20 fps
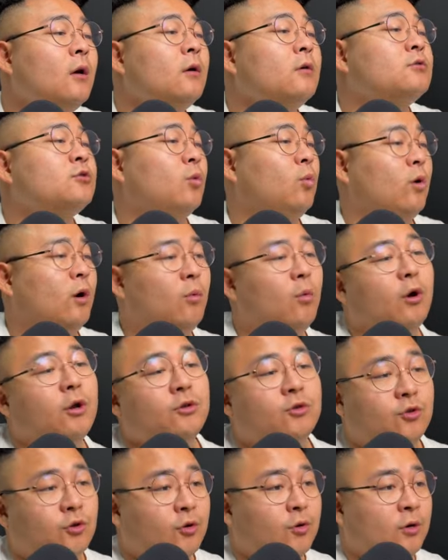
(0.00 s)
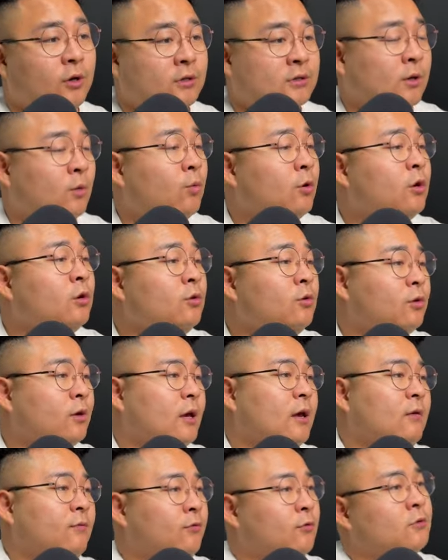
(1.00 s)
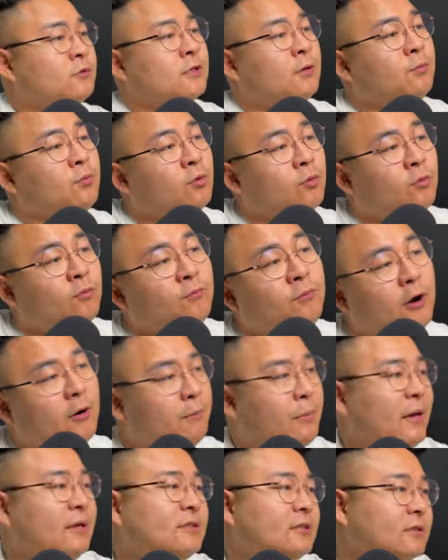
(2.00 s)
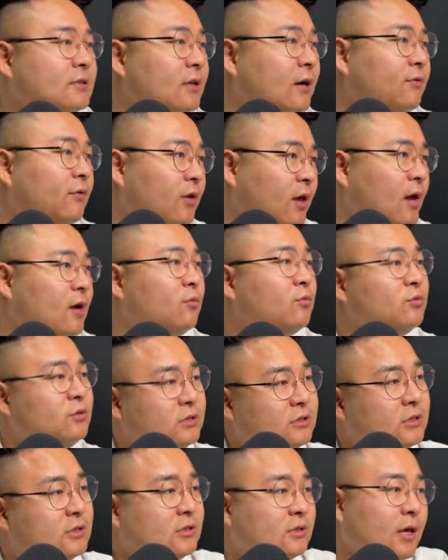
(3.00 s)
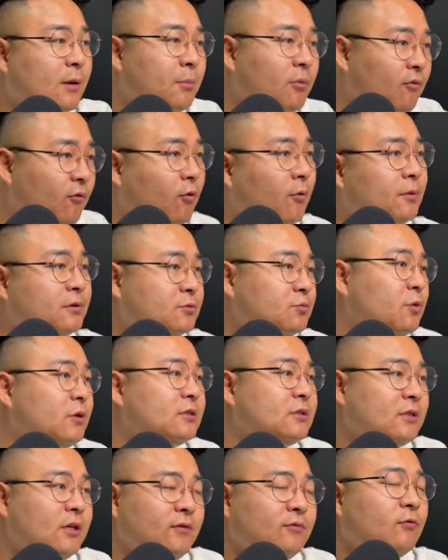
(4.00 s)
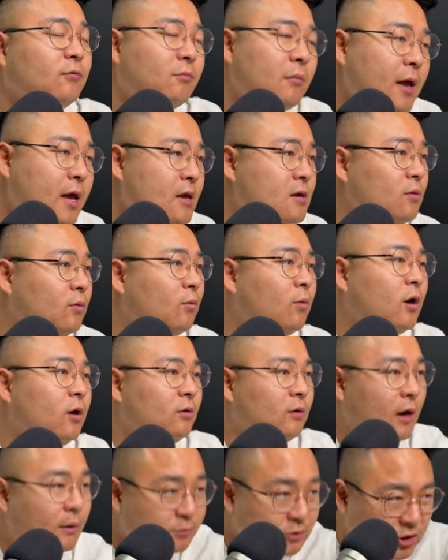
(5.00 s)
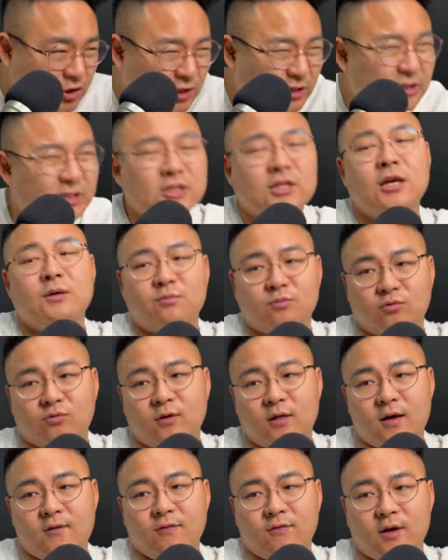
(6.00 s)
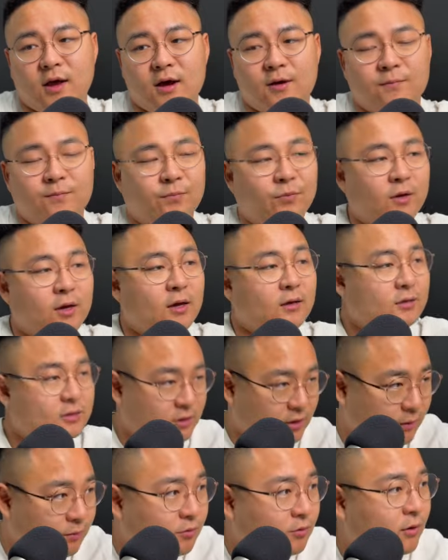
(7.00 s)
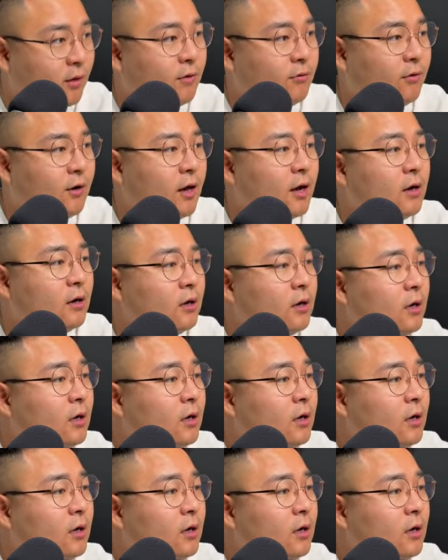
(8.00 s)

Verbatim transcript: So what I want to do is I want to look at, for example, very basic stuff, okay? Well, this is their performance. What does it even mean? Well, I'm just going to skip through that for now, okay? Skip through that for now.